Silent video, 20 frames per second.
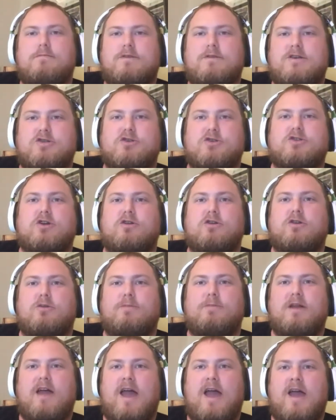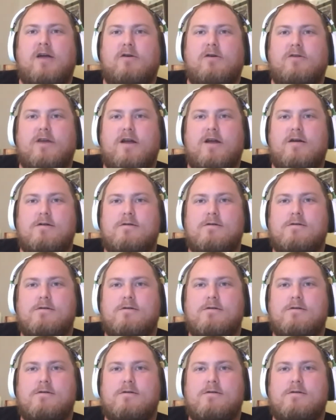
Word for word: Cause there's still a little bit of anger there.